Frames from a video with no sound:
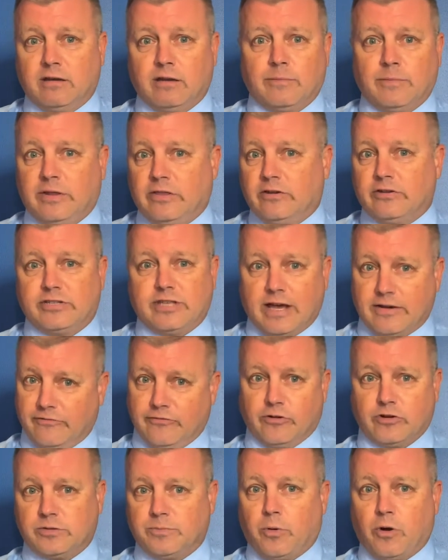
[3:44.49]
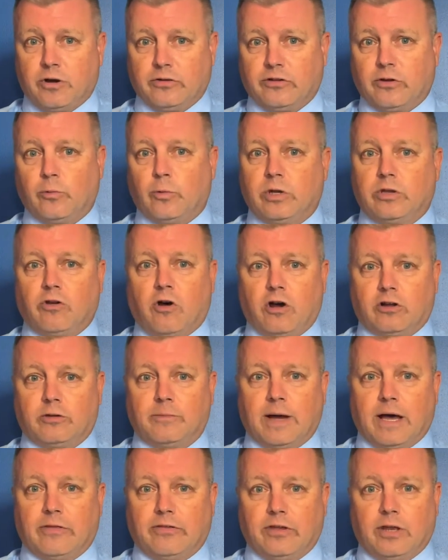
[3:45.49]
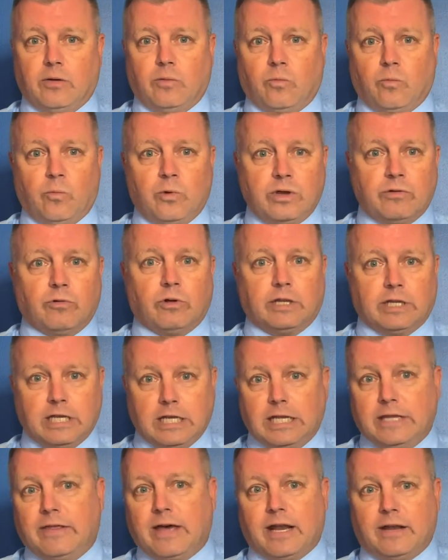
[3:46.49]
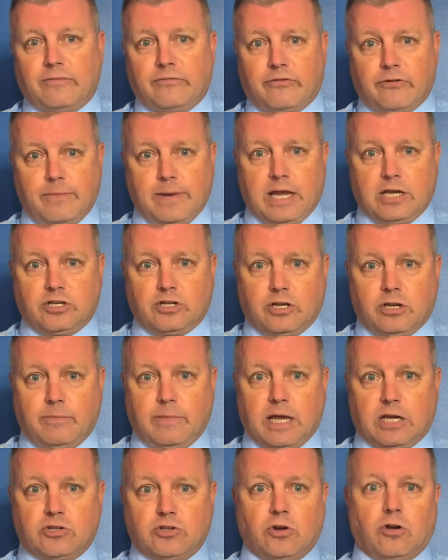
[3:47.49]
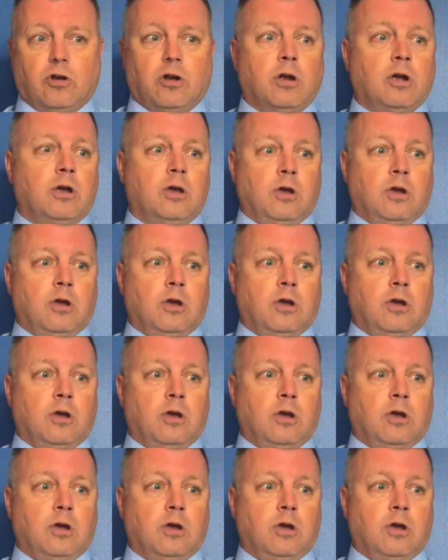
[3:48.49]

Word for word: I mean, there's that first part that we talked about that we really need that information to make sure